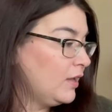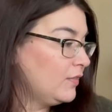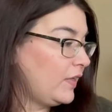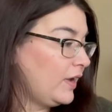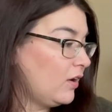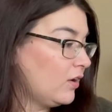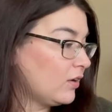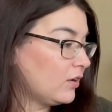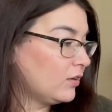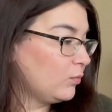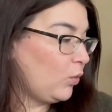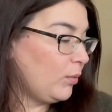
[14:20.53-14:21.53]
They
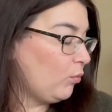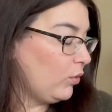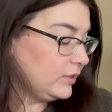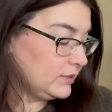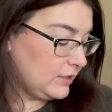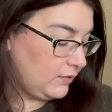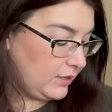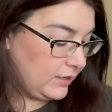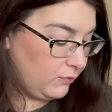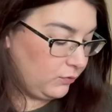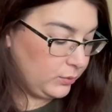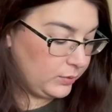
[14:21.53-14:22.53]
are 1.7
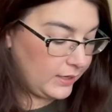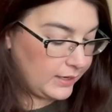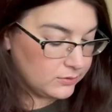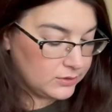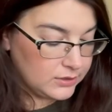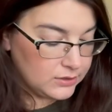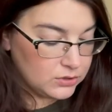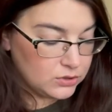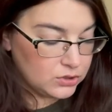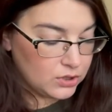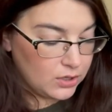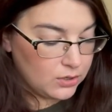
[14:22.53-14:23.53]
fluid ounces,
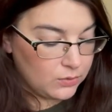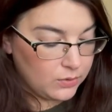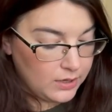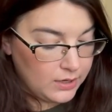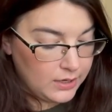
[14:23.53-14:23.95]
so